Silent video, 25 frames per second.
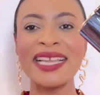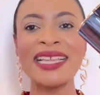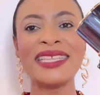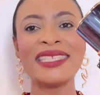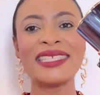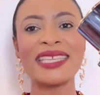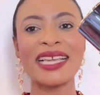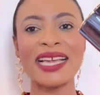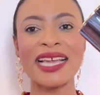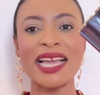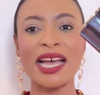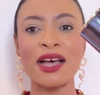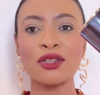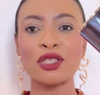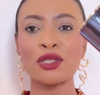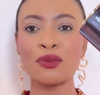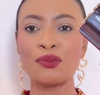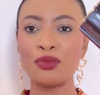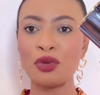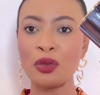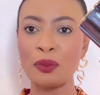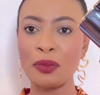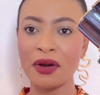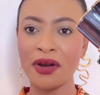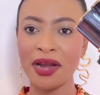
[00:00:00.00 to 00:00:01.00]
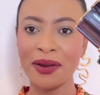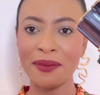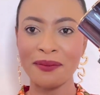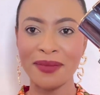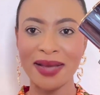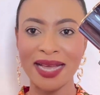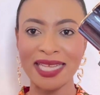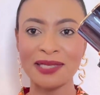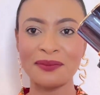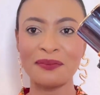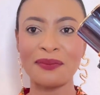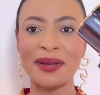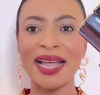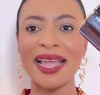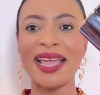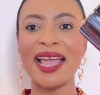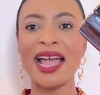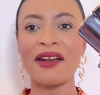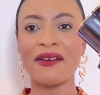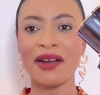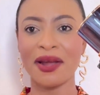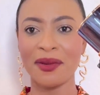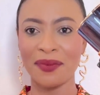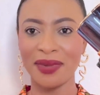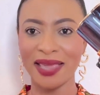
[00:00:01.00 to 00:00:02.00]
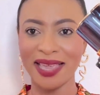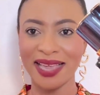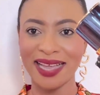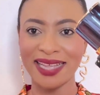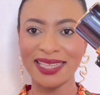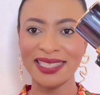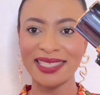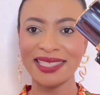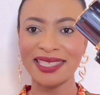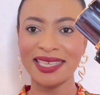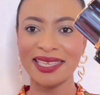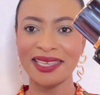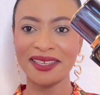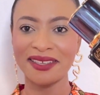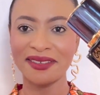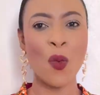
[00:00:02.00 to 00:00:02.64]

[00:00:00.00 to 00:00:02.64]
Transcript: check out Blueberry Max by Arabiyat.